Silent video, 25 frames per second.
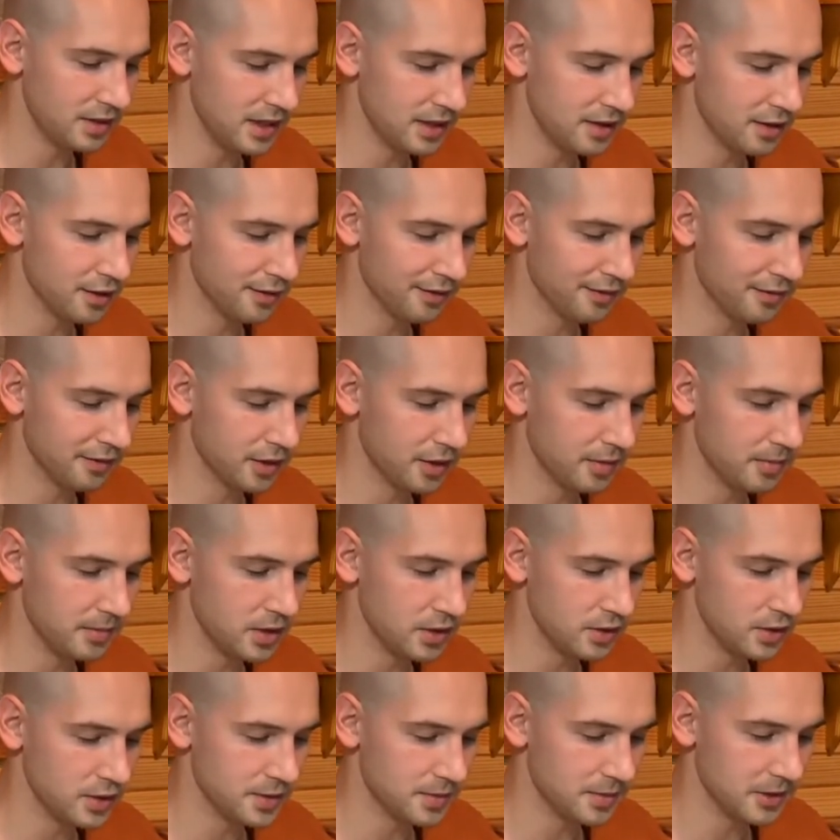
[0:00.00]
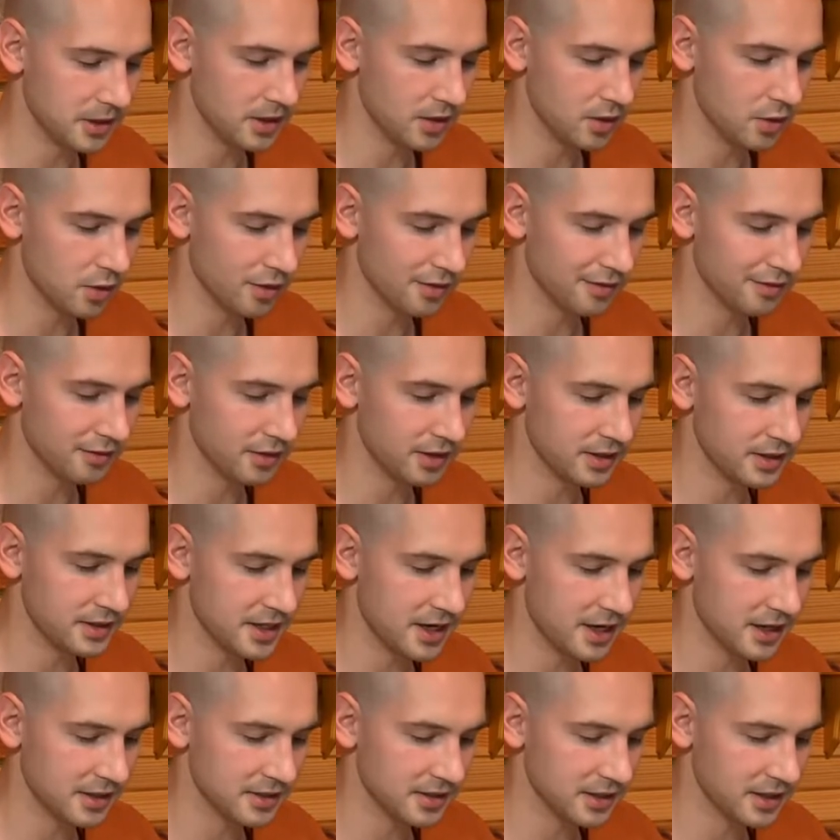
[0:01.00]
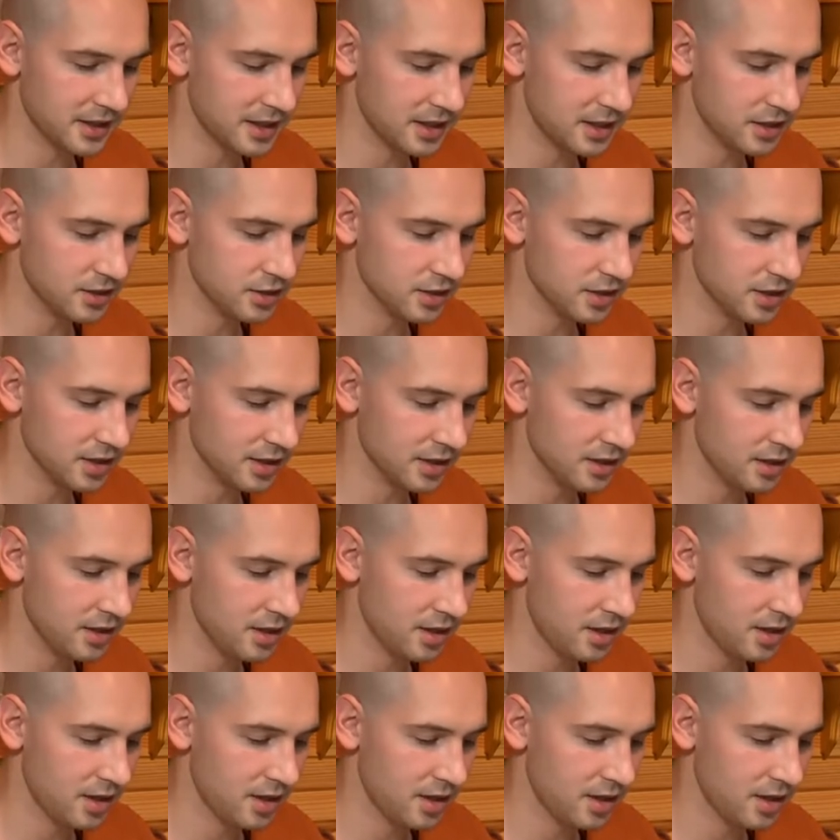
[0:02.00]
neither for amusement nor for intoxication,